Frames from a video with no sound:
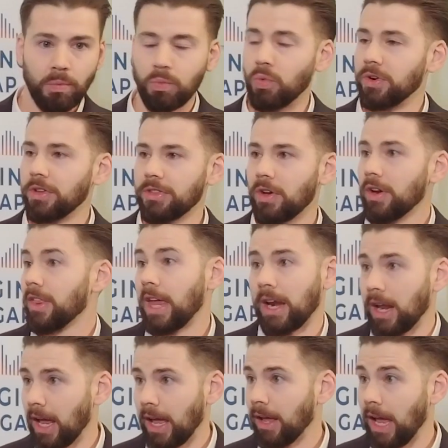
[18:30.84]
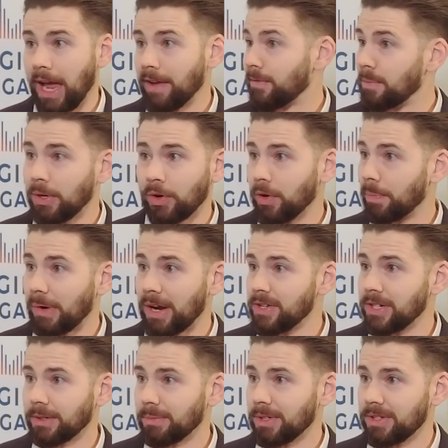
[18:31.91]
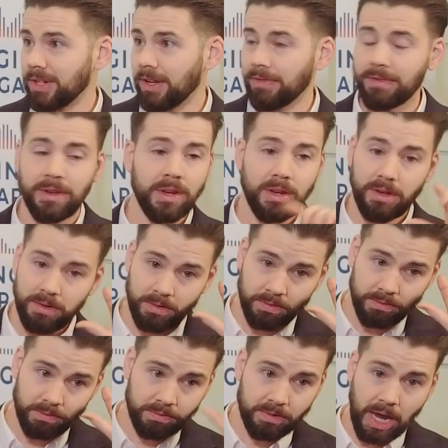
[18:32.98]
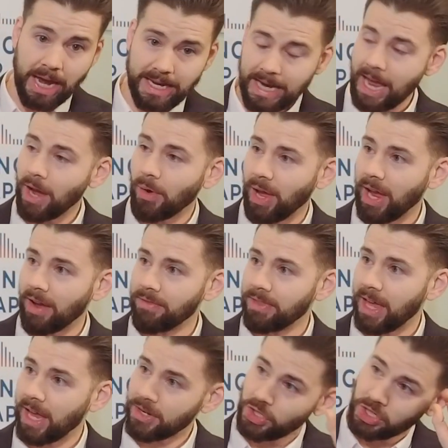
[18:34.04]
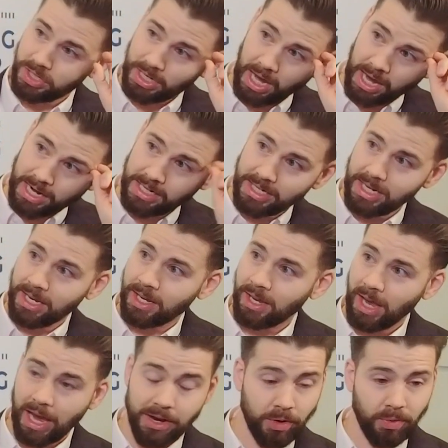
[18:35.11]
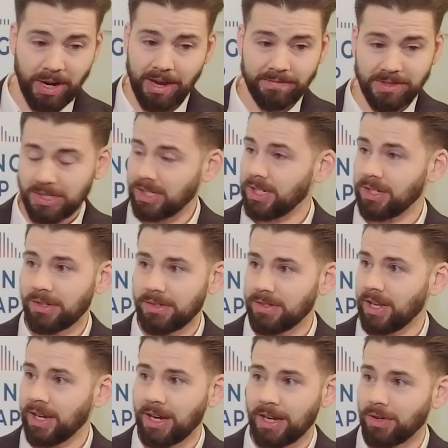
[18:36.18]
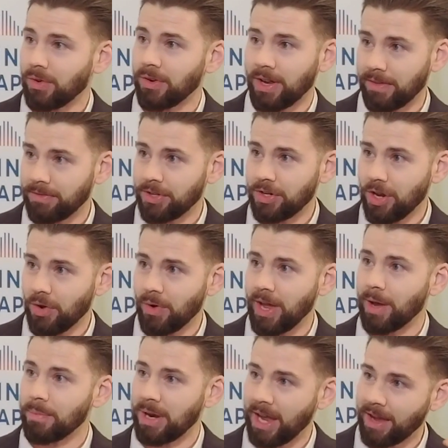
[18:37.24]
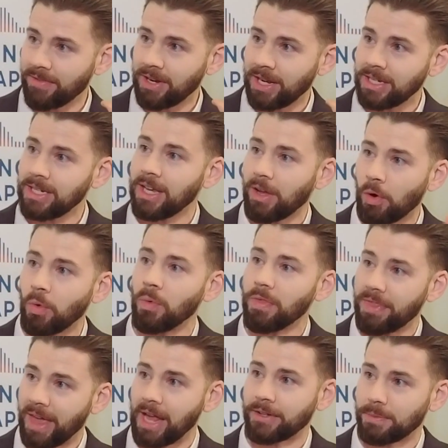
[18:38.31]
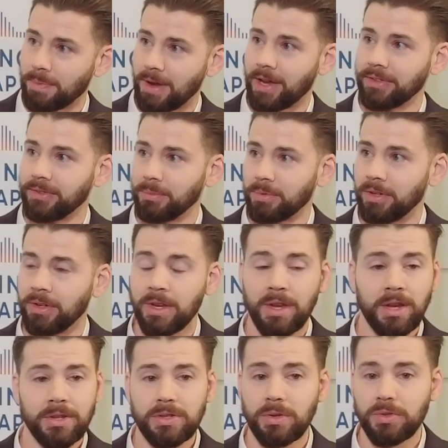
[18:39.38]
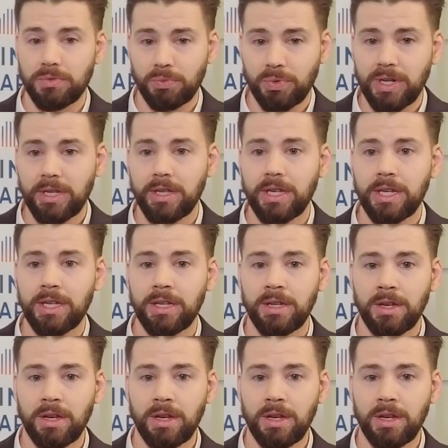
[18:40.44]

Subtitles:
Wouldn't have thought of that. Haven't been on a project myself. I now have that just idea. I don't have the skill set. I don't have the know-how, but I have an idea. Oh, that's possible. Yeah. So it's really